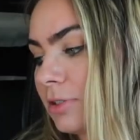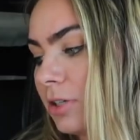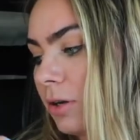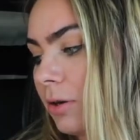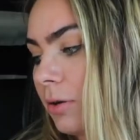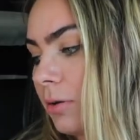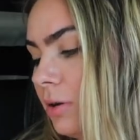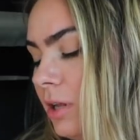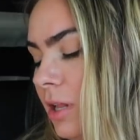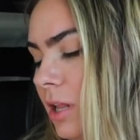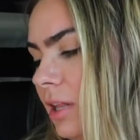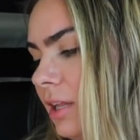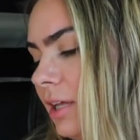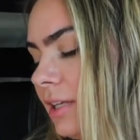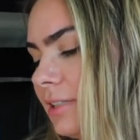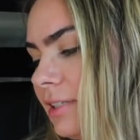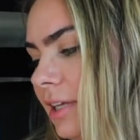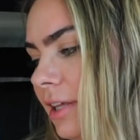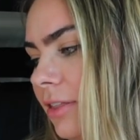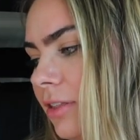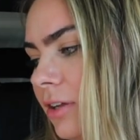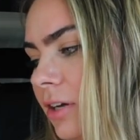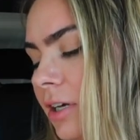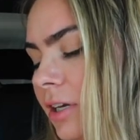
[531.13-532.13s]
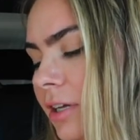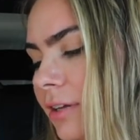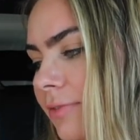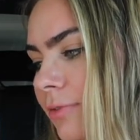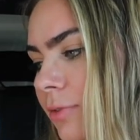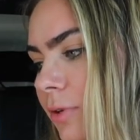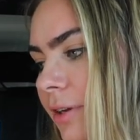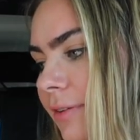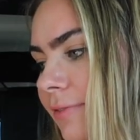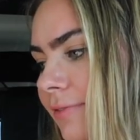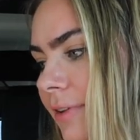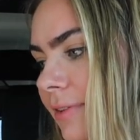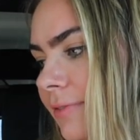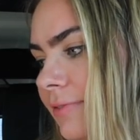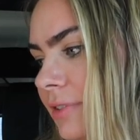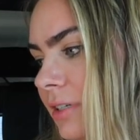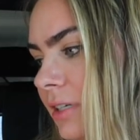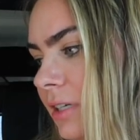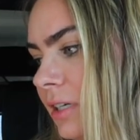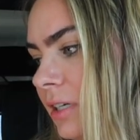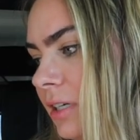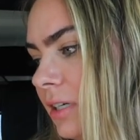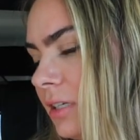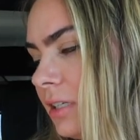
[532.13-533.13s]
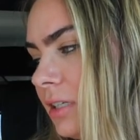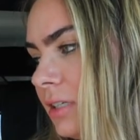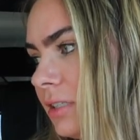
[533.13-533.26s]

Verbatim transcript: So let's see, 30, 40, 50,